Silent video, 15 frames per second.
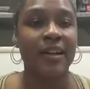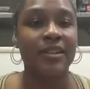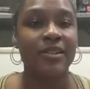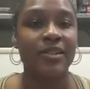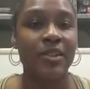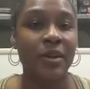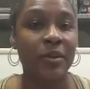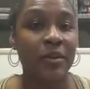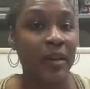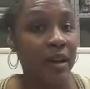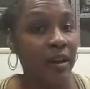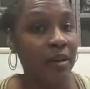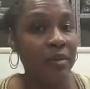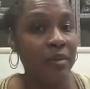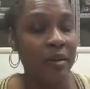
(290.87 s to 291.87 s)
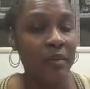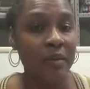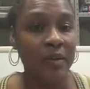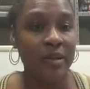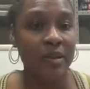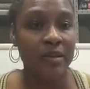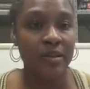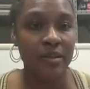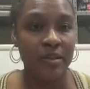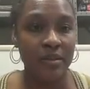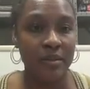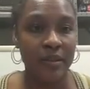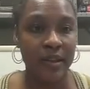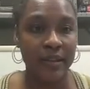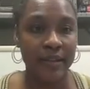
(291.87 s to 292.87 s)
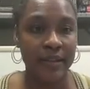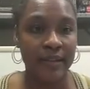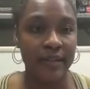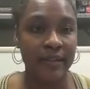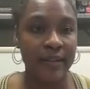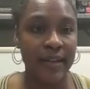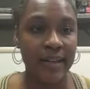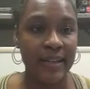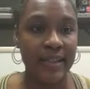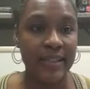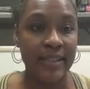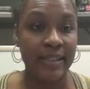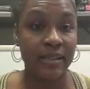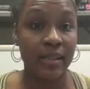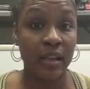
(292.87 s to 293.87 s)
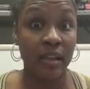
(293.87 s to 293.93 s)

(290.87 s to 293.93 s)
So now what we want to do here is